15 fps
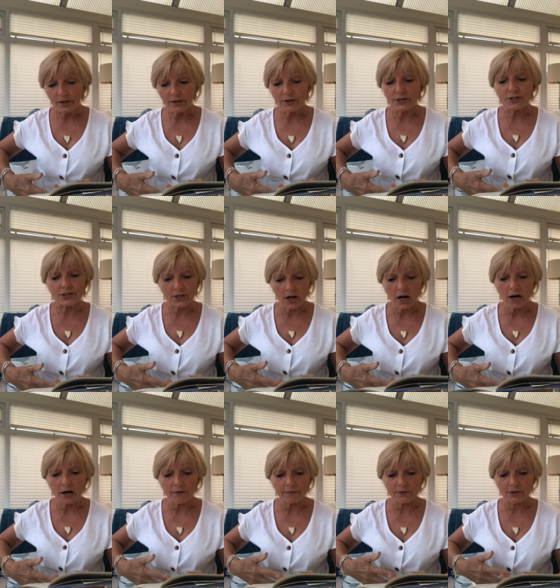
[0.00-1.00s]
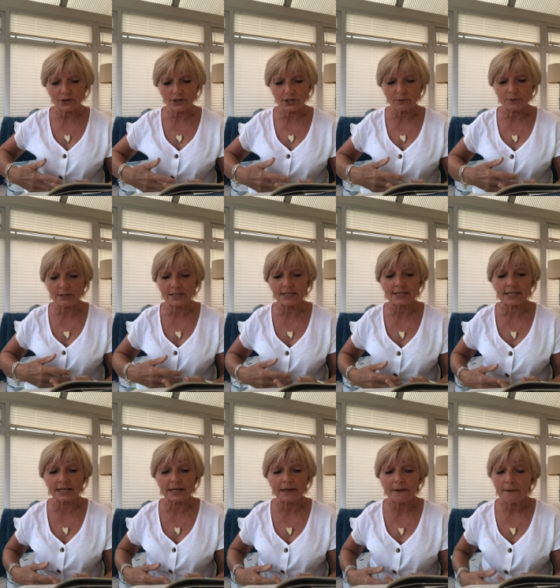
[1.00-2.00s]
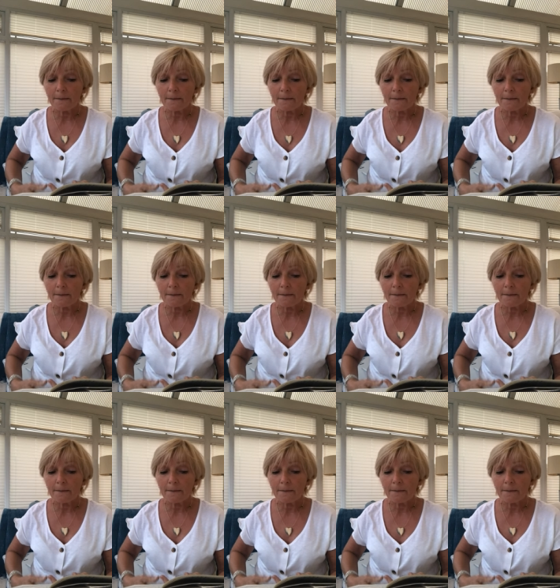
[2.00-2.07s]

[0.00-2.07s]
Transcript: The scarf that she was knitting